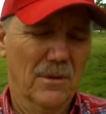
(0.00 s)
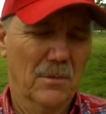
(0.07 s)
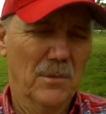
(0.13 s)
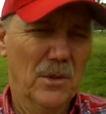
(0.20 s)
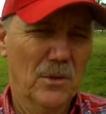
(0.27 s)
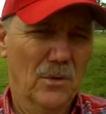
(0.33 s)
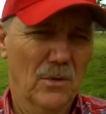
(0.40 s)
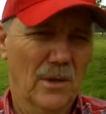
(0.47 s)

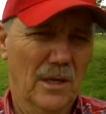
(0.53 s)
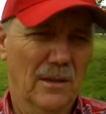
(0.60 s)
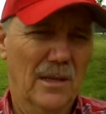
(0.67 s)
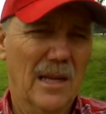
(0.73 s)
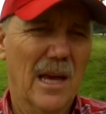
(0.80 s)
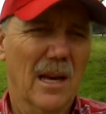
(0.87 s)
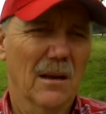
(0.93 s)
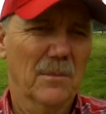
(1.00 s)
moon and
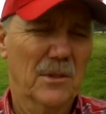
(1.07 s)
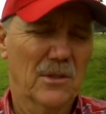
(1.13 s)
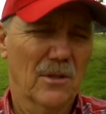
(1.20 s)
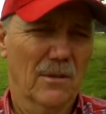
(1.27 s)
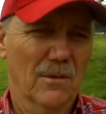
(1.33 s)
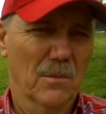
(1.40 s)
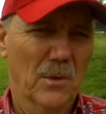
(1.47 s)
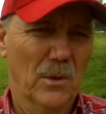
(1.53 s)
the elements
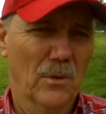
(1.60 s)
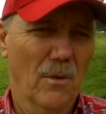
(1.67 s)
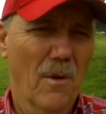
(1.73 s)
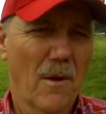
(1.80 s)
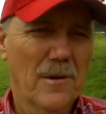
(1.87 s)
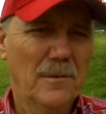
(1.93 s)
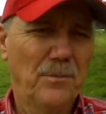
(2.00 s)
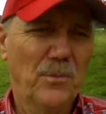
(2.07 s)
of the moon
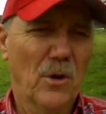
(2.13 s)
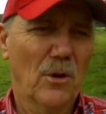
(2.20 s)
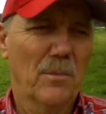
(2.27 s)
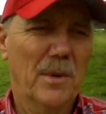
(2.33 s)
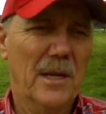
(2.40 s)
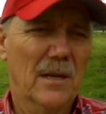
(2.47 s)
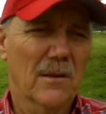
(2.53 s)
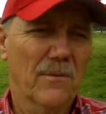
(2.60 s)
are
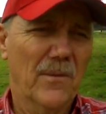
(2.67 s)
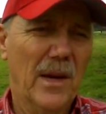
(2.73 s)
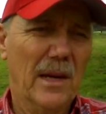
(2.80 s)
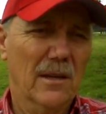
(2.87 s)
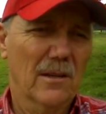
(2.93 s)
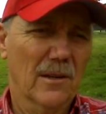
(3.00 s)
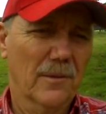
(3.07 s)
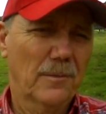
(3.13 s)
being
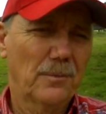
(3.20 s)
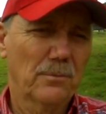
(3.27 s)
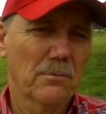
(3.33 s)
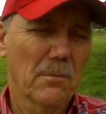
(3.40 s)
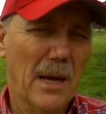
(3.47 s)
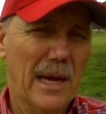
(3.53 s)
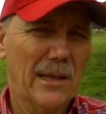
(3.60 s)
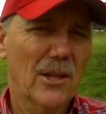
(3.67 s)
affected
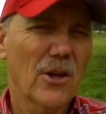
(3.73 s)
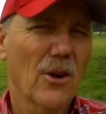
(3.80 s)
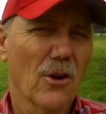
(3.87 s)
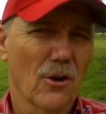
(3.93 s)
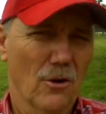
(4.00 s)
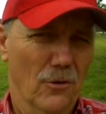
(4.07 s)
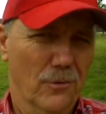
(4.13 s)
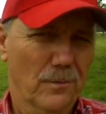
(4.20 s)
by the
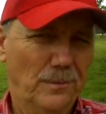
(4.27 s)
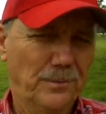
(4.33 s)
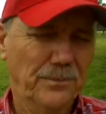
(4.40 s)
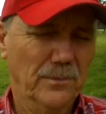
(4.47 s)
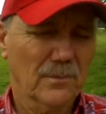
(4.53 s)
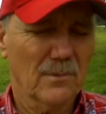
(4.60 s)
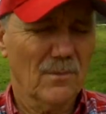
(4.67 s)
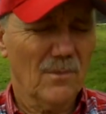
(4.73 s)
Earth.
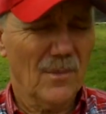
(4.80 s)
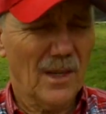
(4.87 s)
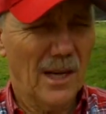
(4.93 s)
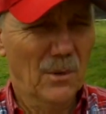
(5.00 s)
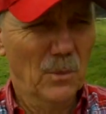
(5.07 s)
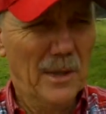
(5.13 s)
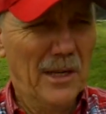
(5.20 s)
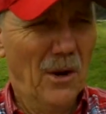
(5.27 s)

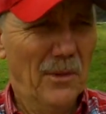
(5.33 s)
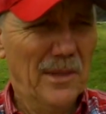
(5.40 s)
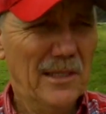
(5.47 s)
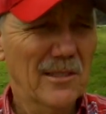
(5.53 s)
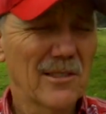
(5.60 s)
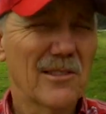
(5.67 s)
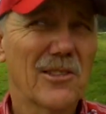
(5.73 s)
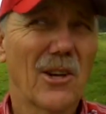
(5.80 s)
And we know
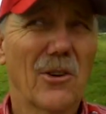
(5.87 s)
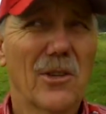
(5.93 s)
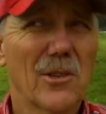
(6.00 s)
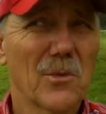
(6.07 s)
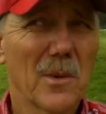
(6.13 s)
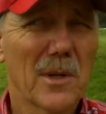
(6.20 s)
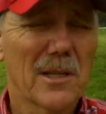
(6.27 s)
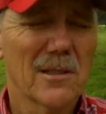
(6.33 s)
this is so
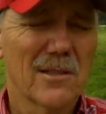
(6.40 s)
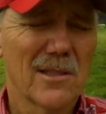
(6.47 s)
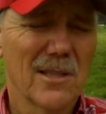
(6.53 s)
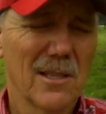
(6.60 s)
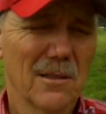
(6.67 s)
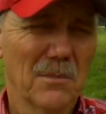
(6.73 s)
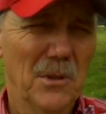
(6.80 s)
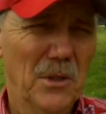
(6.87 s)
because we can
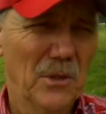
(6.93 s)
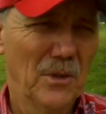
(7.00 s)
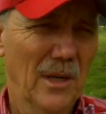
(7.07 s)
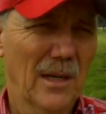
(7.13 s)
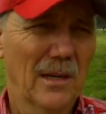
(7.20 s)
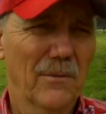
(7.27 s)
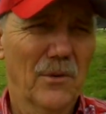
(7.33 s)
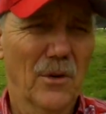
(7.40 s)
see the moon,
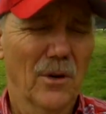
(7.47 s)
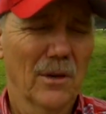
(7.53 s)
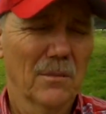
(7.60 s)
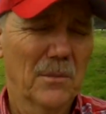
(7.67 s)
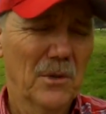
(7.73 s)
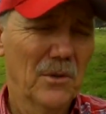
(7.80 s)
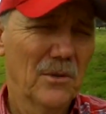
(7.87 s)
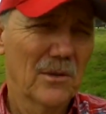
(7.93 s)
and if you're on the
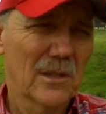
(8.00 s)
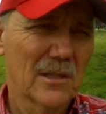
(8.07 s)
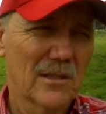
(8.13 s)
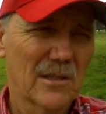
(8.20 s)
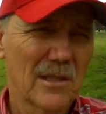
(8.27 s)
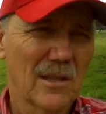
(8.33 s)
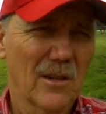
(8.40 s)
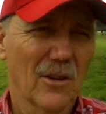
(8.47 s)
moon you can
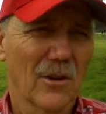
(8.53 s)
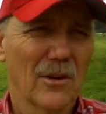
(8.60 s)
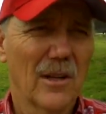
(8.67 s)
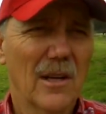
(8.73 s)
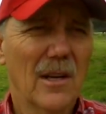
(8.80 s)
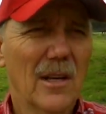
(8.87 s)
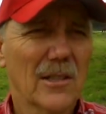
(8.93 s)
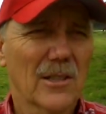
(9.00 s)
see the Earth.
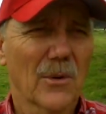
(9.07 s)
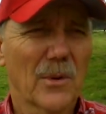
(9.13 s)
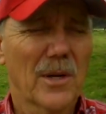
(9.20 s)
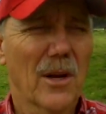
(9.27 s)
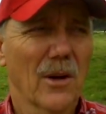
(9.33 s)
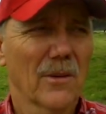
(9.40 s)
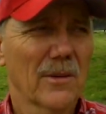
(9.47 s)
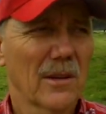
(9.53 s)
So we
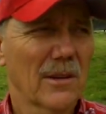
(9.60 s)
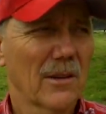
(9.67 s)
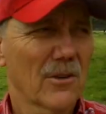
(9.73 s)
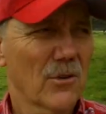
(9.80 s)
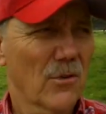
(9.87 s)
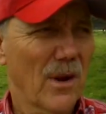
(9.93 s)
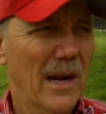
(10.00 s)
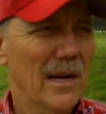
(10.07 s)
know that they're
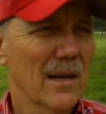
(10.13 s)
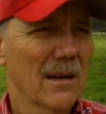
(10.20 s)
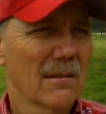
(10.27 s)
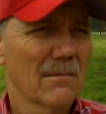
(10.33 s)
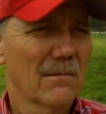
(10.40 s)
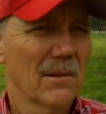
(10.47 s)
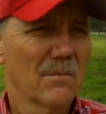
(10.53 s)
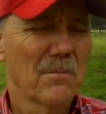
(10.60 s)

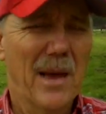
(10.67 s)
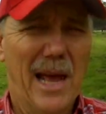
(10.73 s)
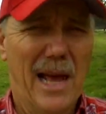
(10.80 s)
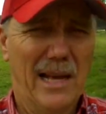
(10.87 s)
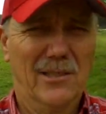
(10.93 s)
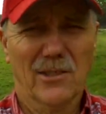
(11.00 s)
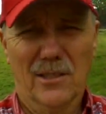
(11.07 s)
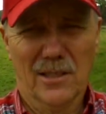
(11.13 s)
trading
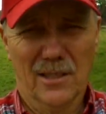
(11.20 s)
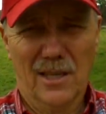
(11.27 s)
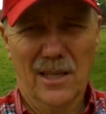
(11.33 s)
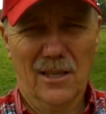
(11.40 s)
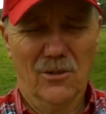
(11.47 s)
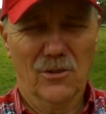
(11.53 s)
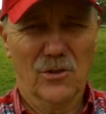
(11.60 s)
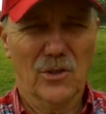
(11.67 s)
mass and
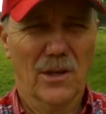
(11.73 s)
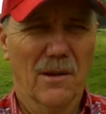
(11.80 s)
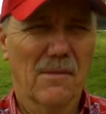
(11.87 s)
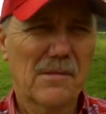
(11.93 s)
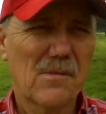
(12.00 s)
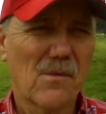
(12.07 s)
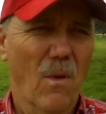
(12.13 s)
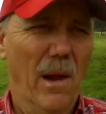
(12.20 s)
energy,
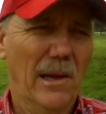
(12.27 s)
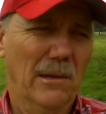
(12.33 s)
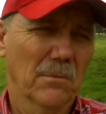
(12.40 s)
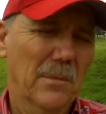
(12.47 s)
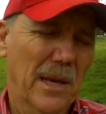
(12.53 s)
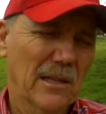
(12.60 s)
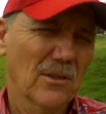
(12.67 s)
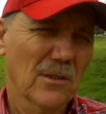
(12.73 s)

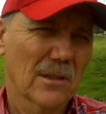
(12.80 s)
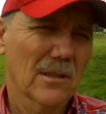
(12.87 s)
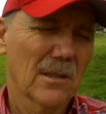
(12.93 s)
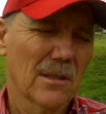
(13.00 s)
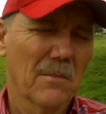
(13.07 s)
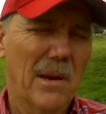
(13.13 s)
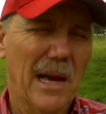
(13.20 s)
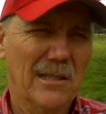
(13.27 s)
and
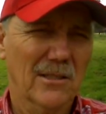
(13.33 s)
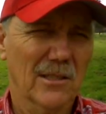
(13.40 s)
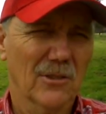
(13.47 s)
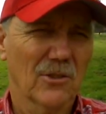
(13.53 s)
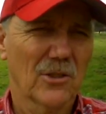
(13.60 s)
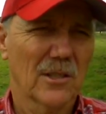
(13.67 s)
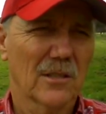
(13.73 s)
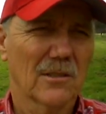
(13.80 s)
basically mass
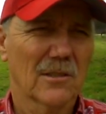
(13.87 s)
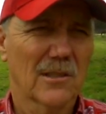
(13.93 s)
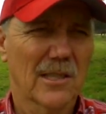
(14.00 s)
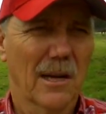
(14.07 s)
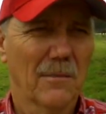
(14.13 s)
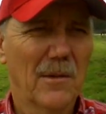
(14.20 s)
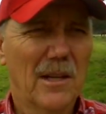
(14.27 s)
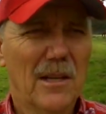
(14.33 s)
energy is the
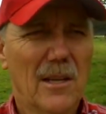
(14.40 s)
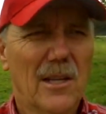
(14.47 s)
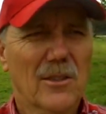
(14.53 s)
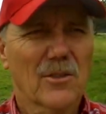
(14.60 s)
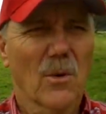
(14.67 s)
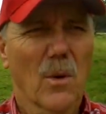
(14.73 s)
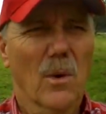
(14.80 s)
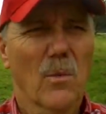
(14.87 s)
same.
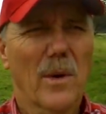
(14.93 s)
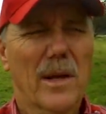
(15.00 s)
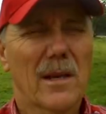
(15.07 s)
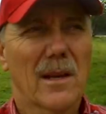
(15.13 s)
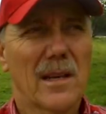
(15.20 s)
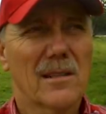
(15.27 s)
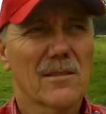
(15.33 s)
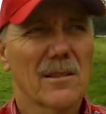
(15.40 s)
So what we
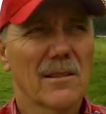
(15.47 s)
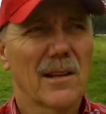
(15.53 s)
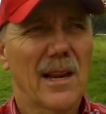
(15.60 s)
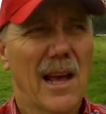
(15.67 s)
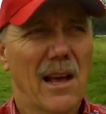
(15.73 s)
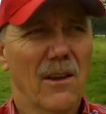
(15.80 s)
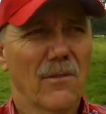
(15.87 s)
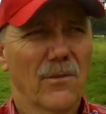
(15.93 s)
can easily
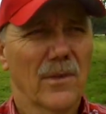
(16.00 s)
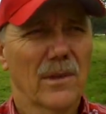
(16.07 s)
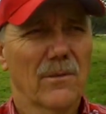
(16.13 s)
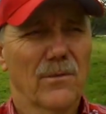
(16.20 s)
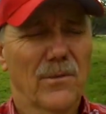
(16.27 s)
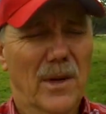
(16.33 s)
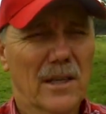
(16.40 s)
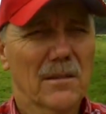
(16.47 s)
now
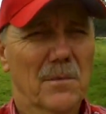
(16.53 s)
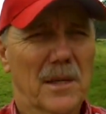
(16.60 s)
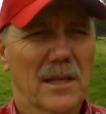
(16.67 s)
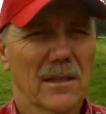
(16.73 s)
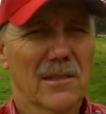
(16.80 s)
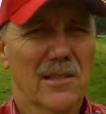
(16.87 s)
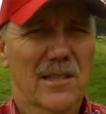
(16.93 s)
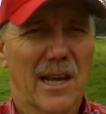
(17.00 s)

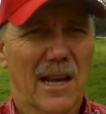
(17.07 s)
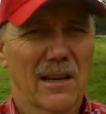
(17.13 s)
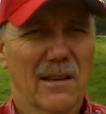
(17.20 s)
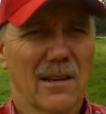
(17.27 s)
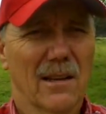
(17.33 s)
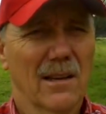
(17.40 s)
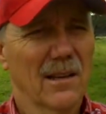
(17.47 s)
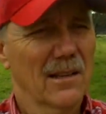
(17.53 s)
fundamentally
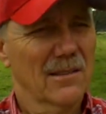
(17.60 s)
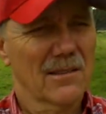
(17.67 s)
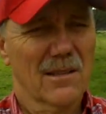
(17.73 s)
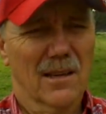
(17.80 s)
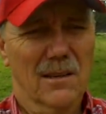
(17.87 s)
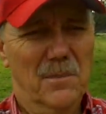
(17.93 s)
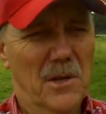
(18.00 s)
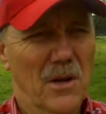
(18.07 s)
state, and it's
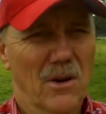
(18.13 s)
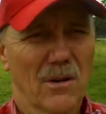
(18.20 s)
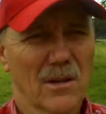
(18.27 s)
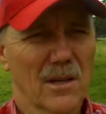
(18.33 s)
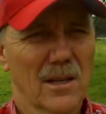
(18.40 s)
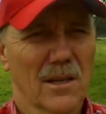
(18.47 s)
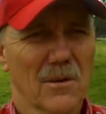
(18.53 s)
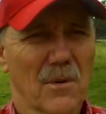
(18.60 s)
going to be hard
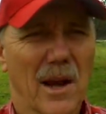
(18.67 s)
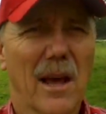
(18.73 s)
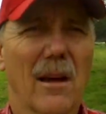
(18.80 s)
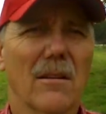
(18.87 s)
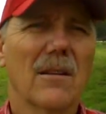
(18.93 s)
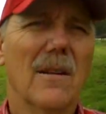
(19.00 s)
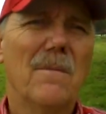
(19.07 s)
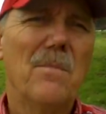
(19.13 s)
to get
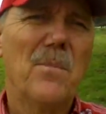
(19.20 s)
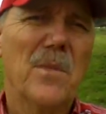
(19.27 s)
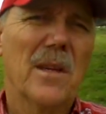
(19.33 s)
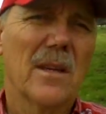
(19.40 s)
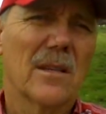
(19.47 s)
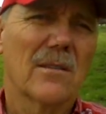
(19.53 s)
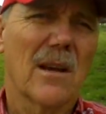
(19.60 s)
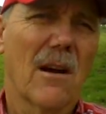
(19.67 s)
around,
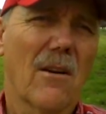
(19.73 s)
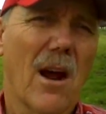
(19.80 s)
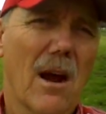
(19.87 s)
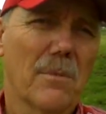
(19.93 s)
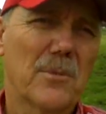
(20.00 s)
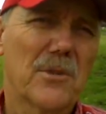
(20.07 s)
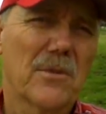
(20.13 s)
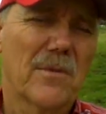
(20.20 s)
is our
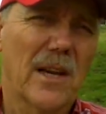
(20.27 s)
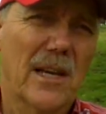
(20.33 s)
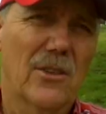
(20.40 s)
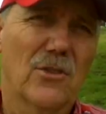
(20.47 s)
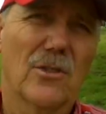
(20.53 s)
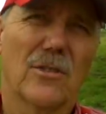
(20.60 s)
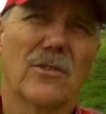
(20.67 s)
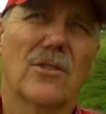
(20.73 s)

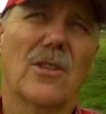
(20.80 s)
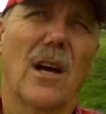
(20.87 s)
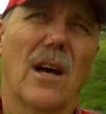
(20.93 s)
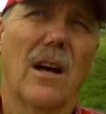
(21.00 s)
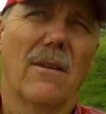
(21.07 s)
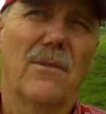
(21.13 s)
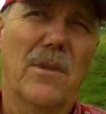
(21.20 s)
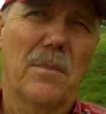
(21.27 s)
observations
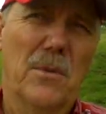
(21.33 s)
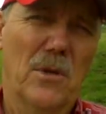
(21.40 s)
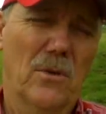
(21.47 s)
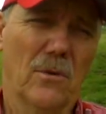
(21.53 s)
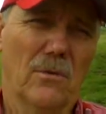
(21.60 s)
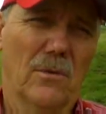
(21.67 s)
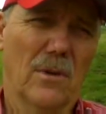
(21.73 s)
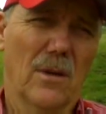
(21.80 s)
of the
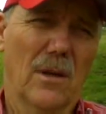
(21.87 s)
moon